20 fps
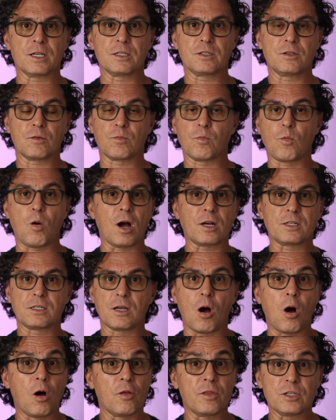because you're
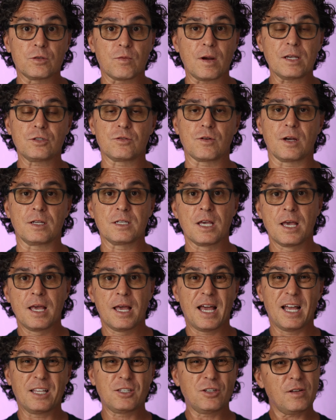walked to all these restaurants,
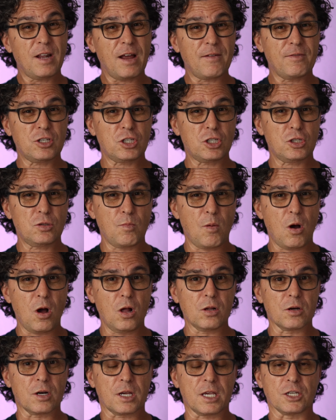and so you'd have a
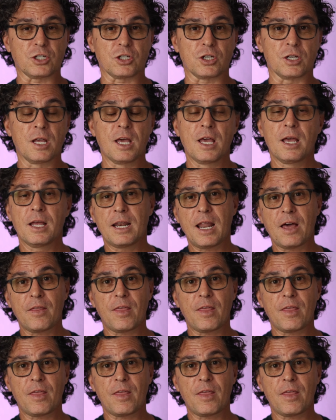smaller kitchen.